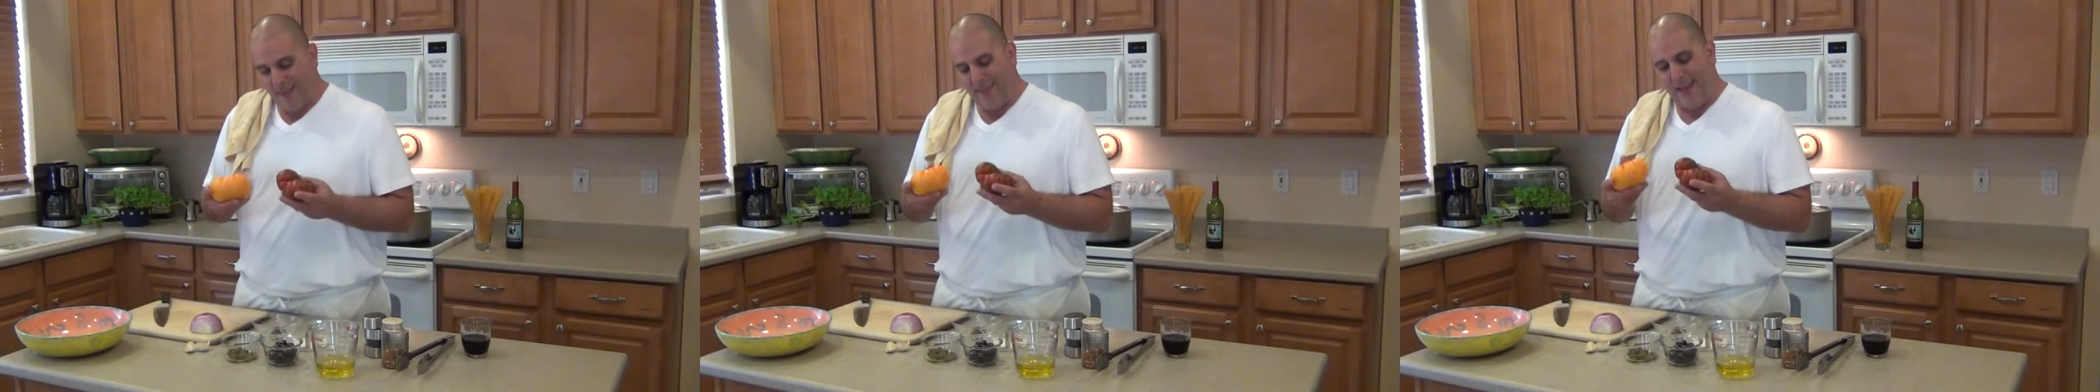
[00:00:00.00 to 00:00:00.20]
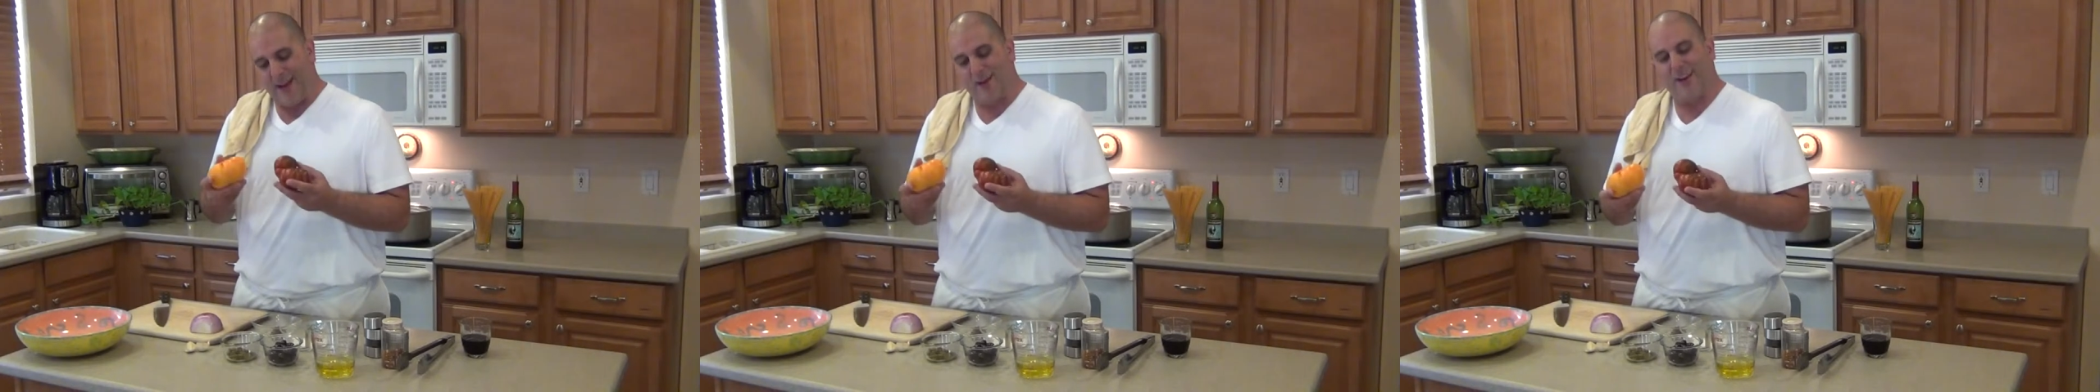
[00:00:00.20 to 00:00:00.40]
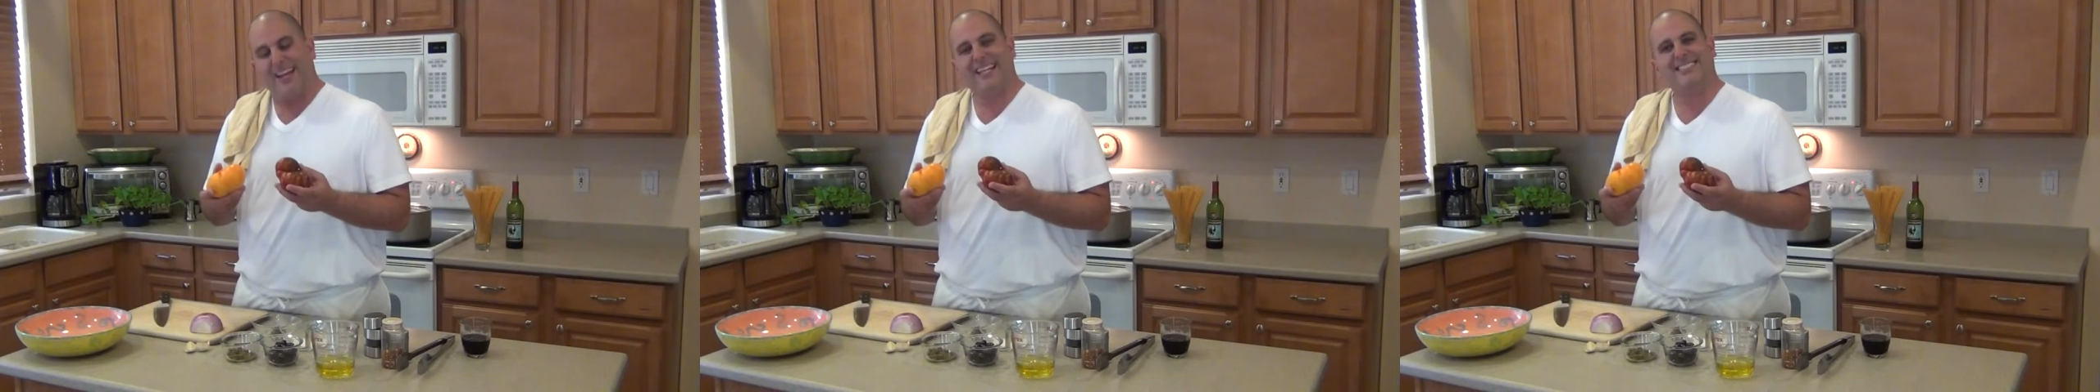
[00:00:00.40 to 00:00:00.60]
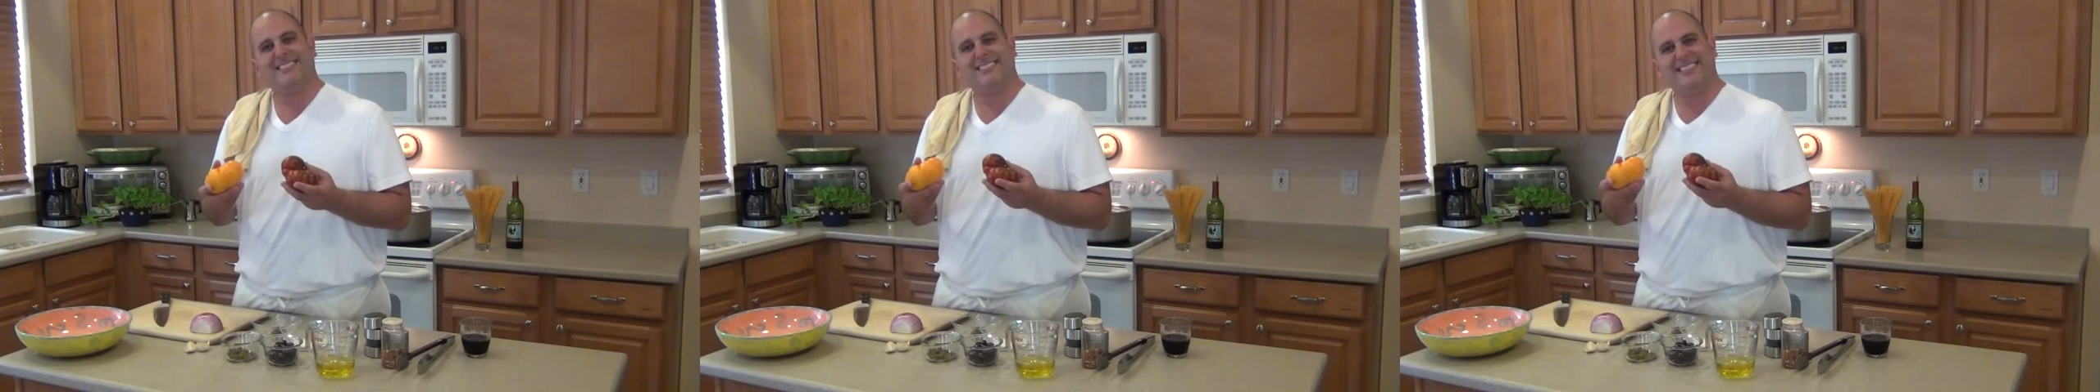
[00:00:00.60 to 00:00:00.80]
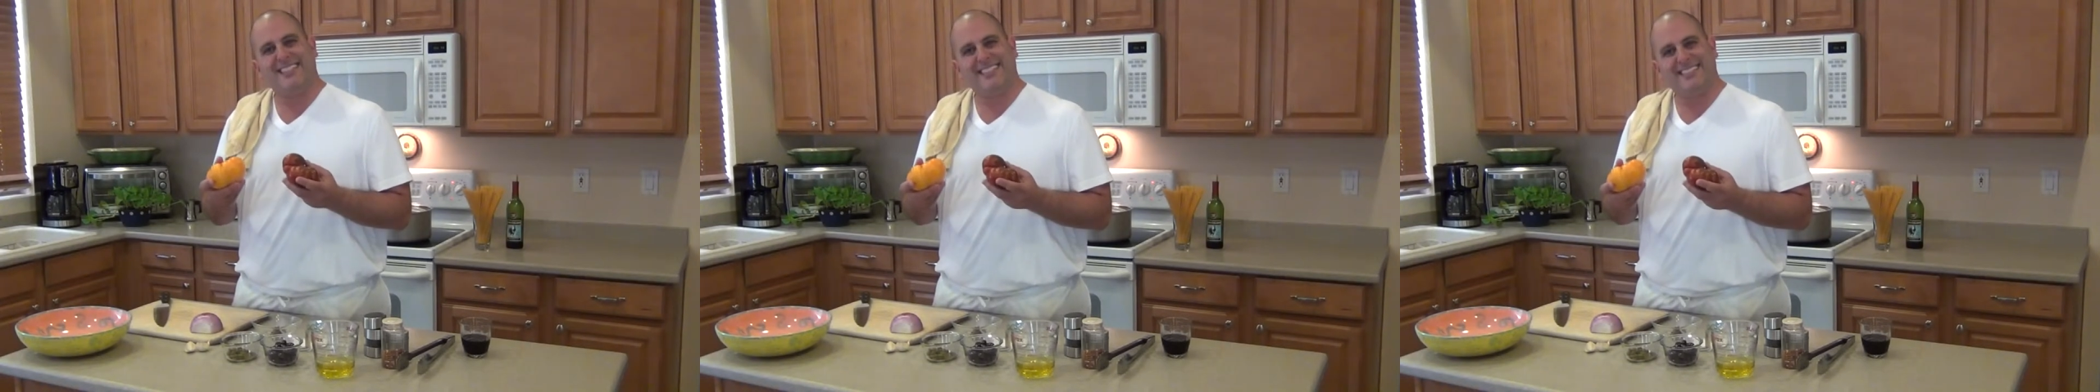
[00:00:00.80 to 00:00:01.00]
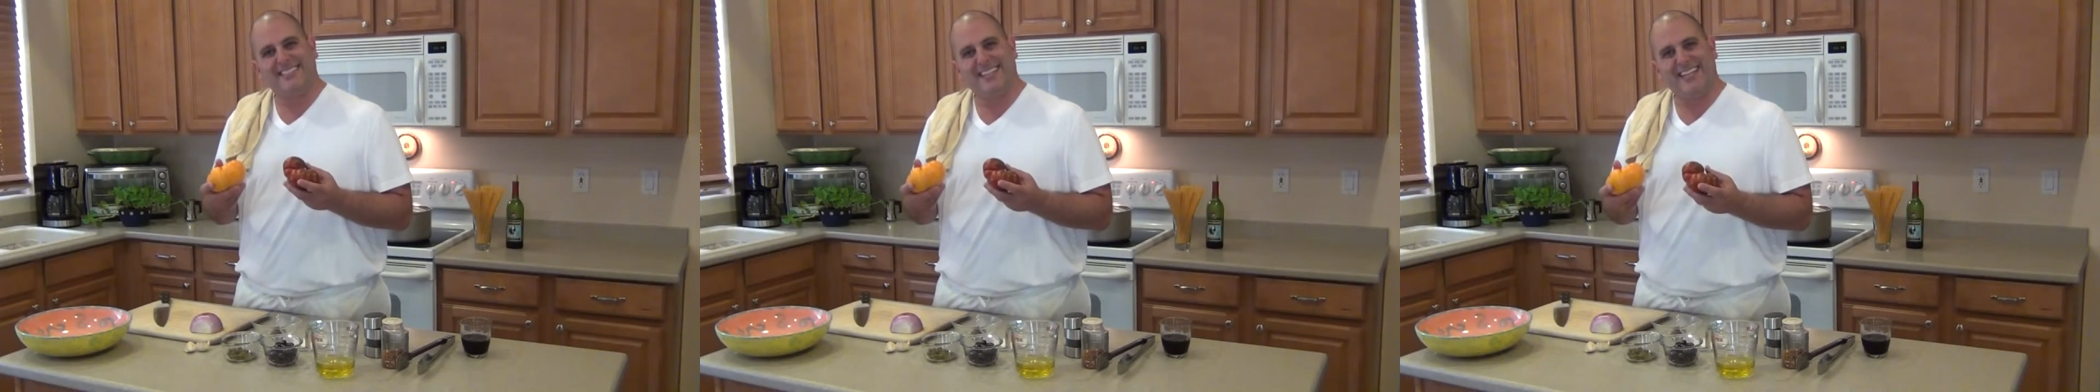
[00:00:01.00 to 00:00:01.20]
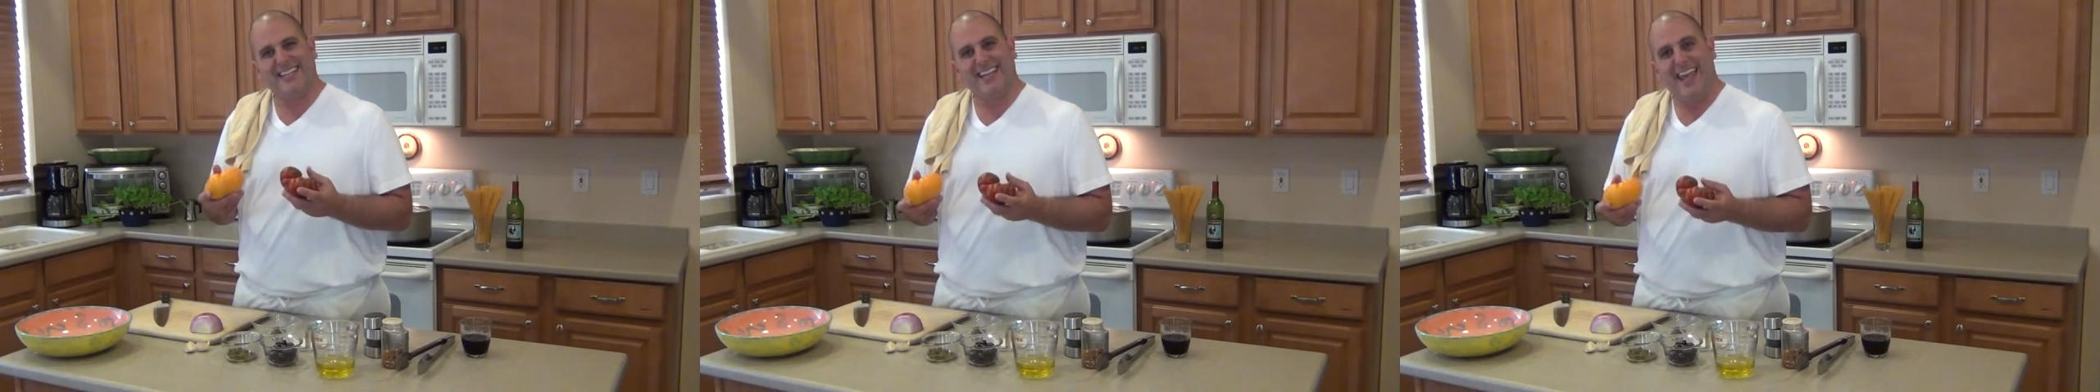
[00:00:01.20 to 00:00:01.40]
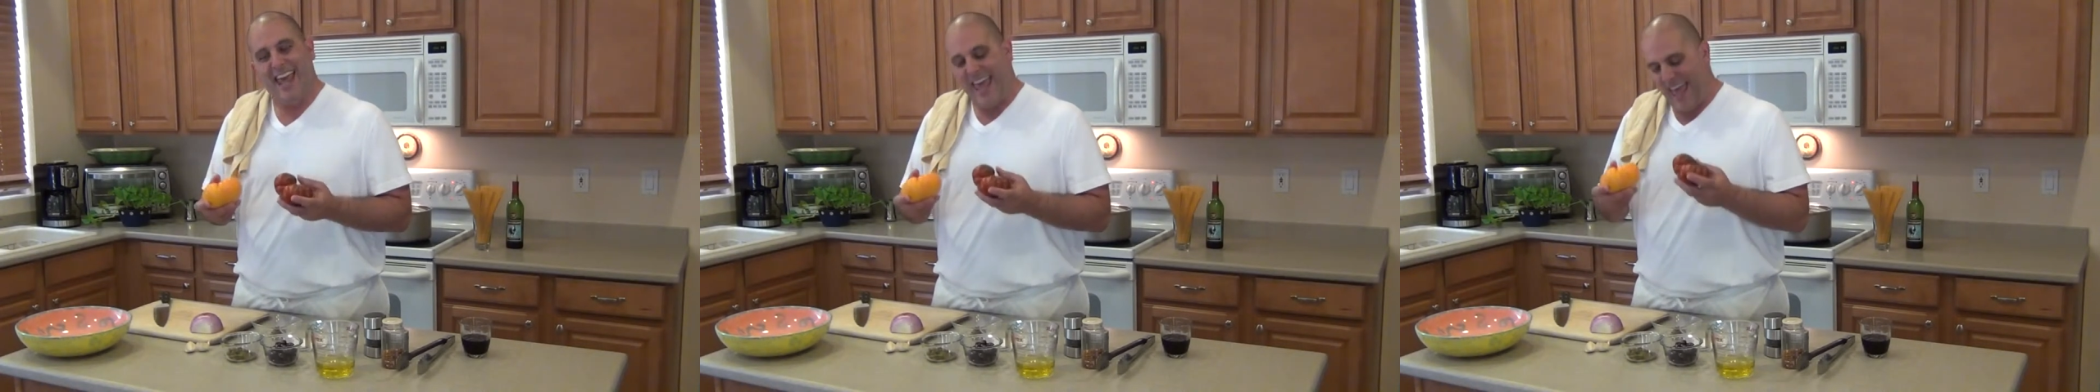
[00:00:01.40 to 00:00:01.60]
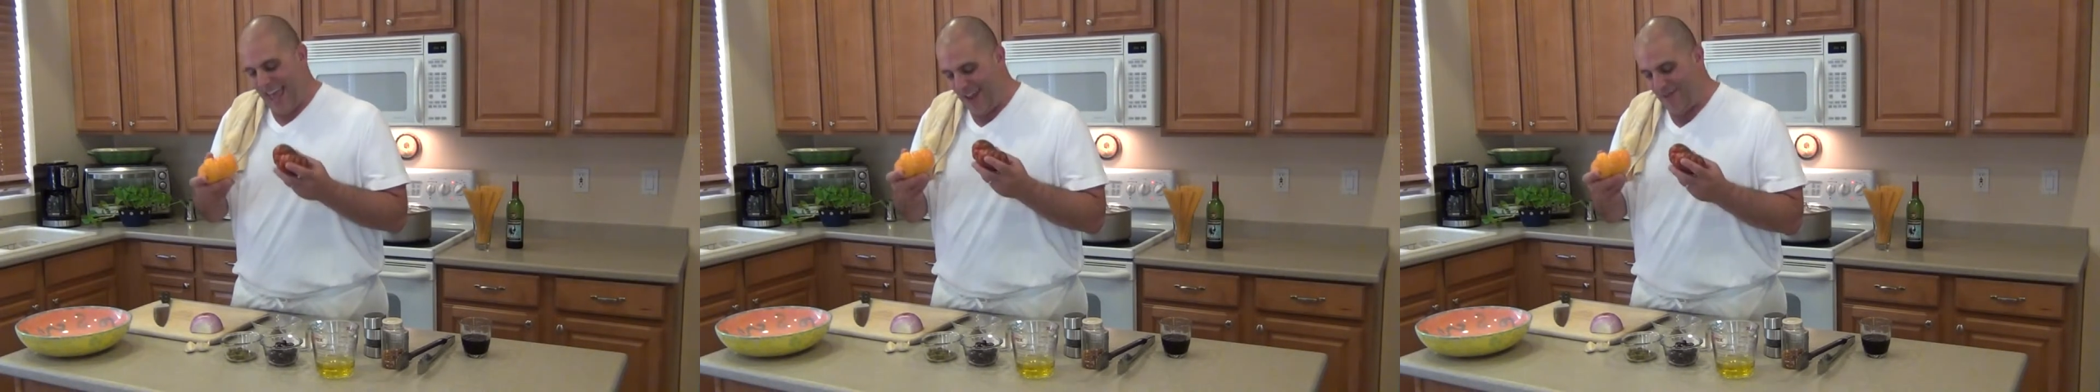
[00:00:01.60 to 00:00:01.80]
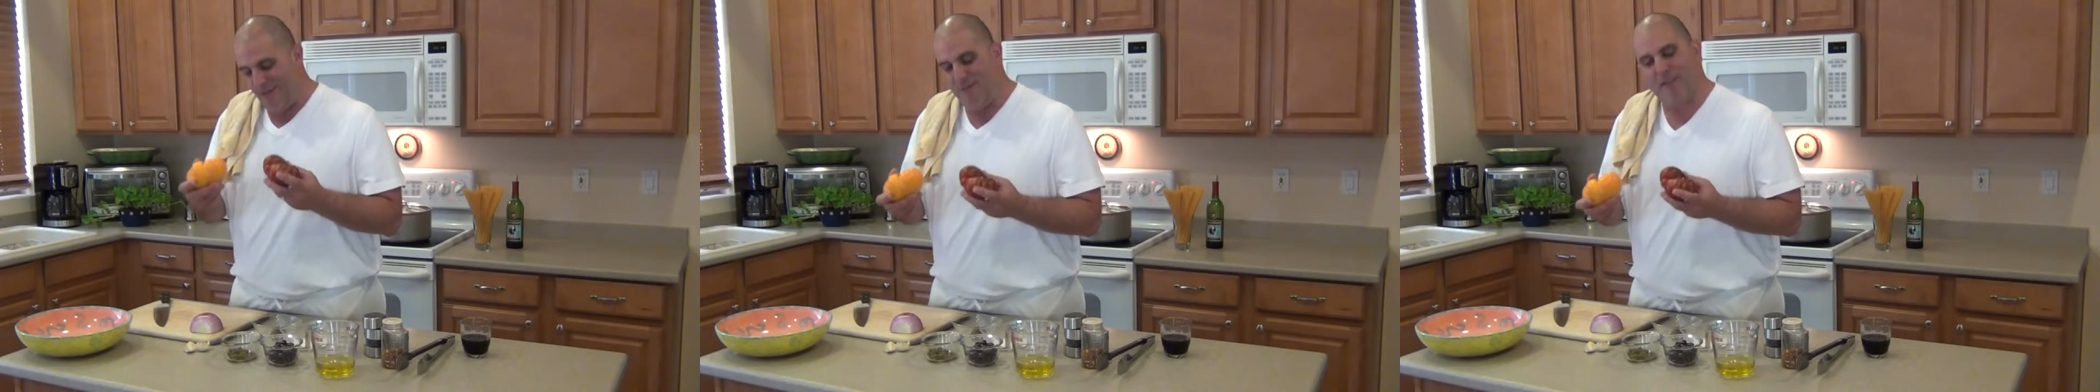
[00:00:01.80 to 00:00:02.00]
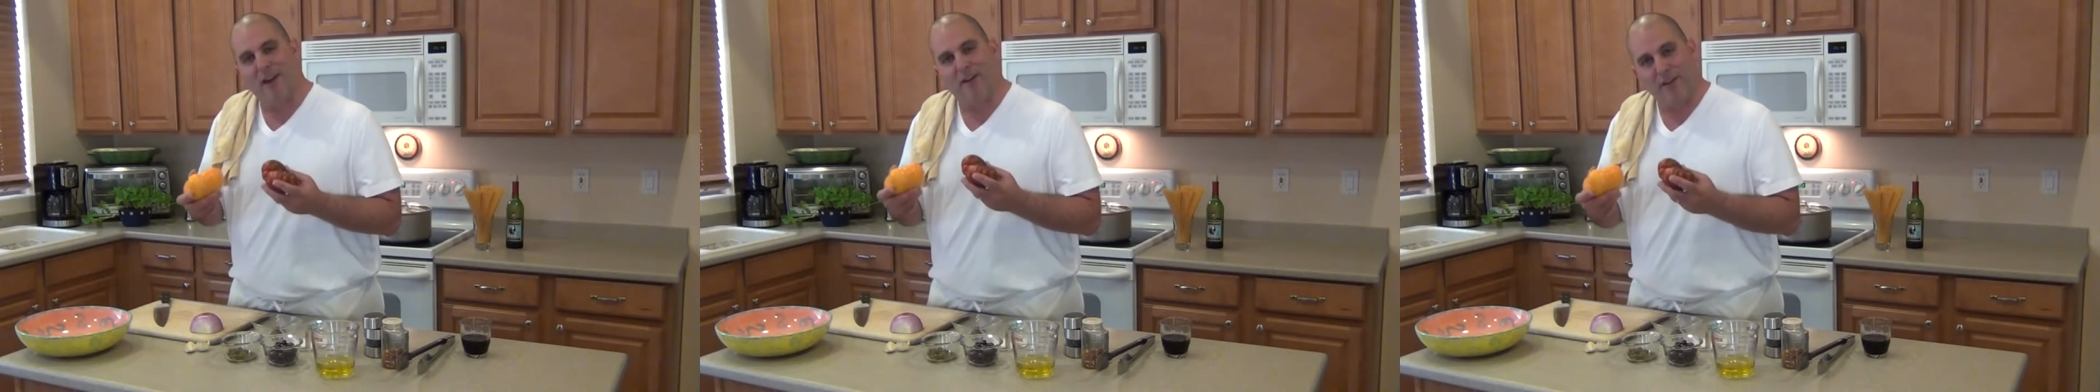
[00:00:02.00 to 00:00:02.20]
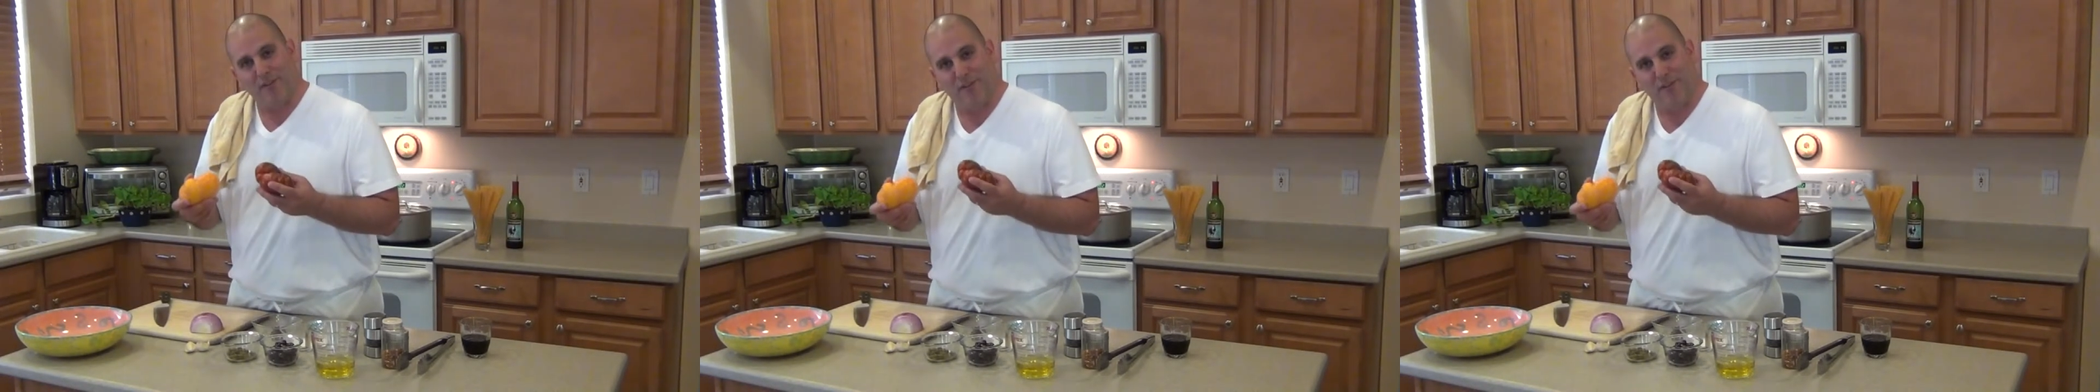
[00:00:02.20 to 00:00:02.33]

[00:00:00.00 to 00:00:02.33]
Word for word: that are in season and very,